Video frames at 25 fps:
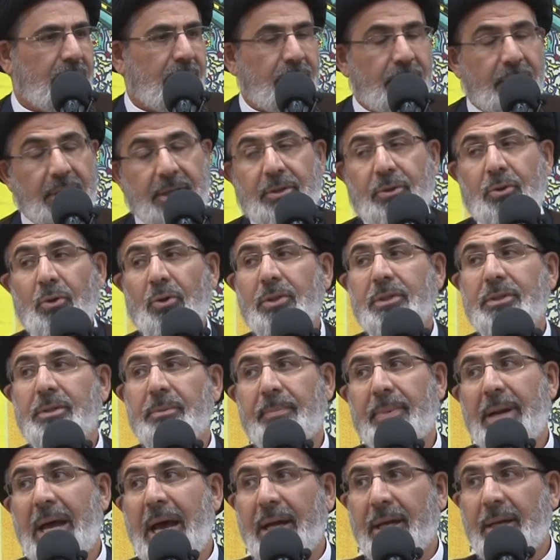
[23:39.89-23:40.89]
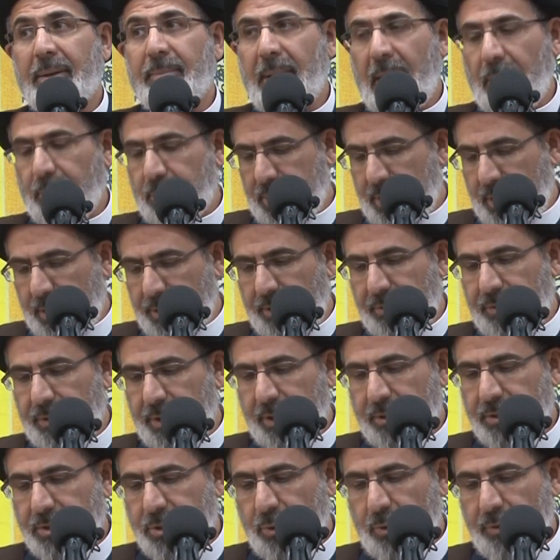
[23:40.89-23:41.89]
then don't brag about
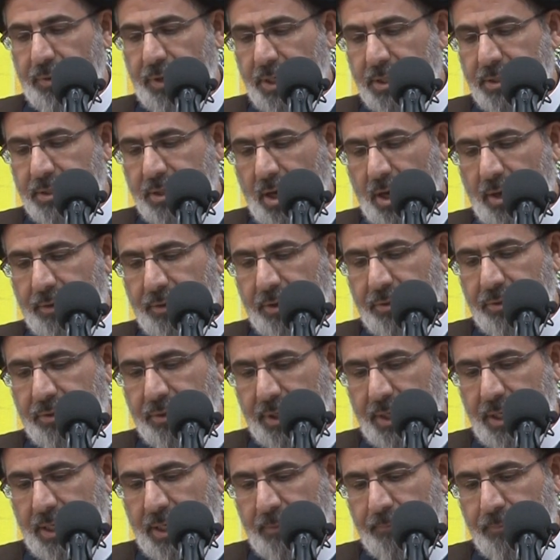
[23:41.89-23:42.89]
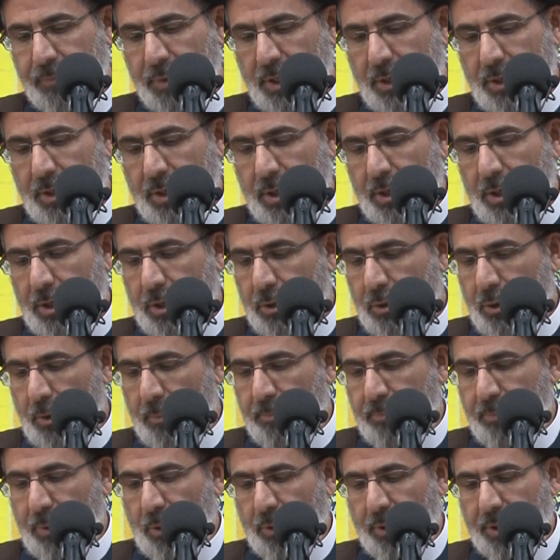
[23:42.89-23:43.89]
anything. So these are the three
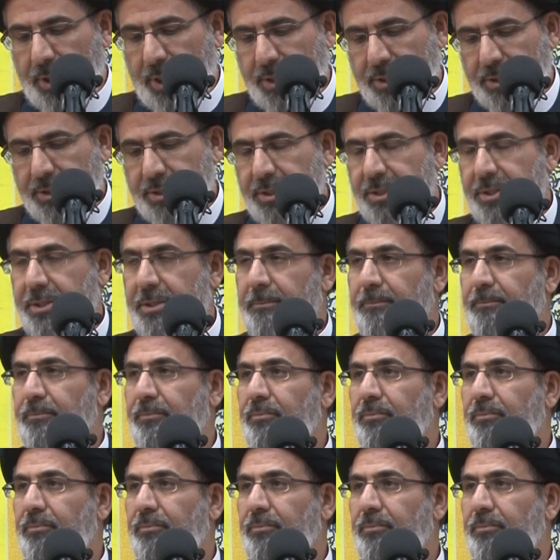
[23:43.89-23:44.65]
components